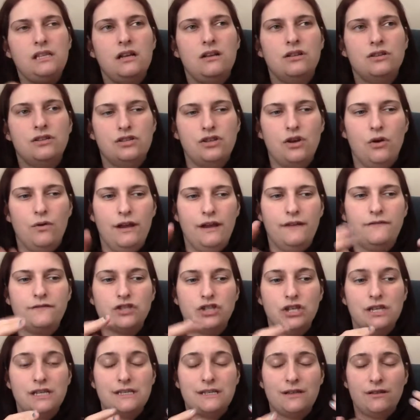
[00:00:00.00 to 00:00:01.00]
So if
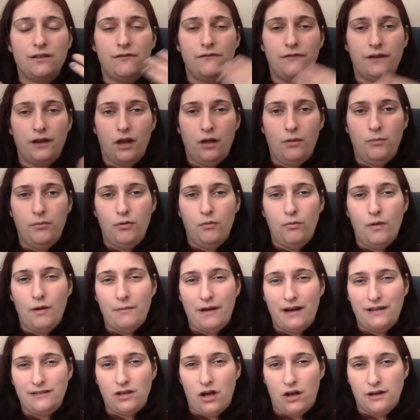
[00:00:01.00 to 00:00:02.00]
she's still available when
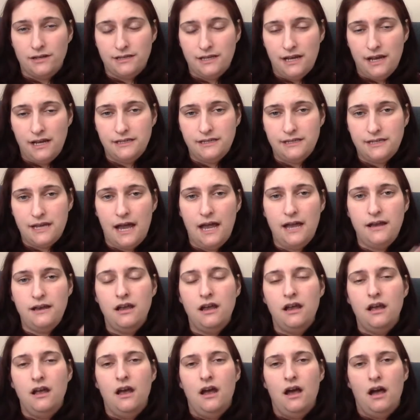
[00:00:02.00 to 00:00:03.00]
my dossier is
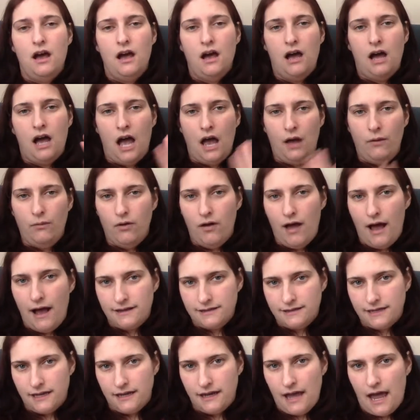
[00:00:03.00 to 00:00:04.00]
done, I will
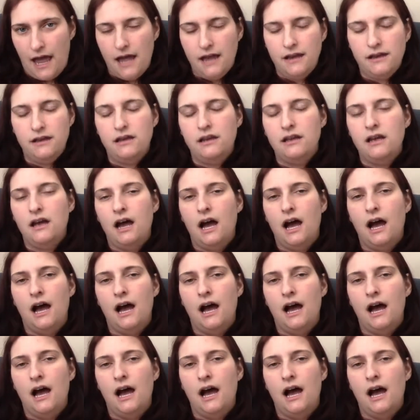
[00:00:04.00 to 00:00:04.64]
ask again,